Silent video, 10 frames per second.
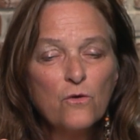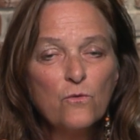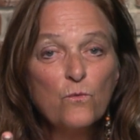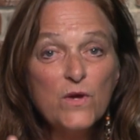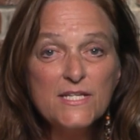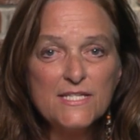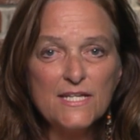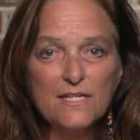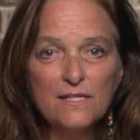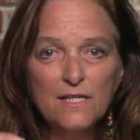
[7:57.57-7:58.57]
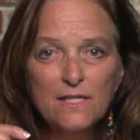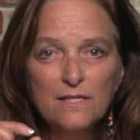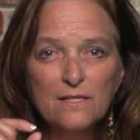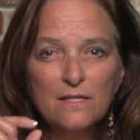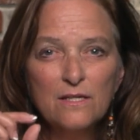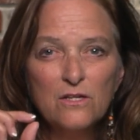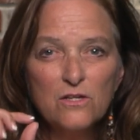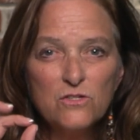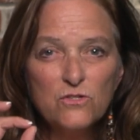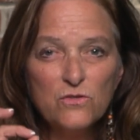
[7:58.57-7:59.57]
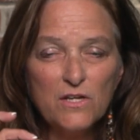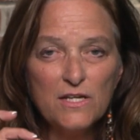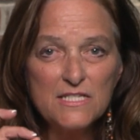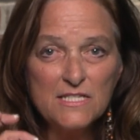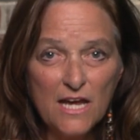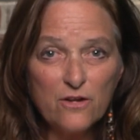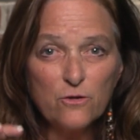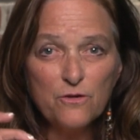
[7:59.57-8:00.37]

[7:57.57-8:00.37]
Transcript: risen to the standard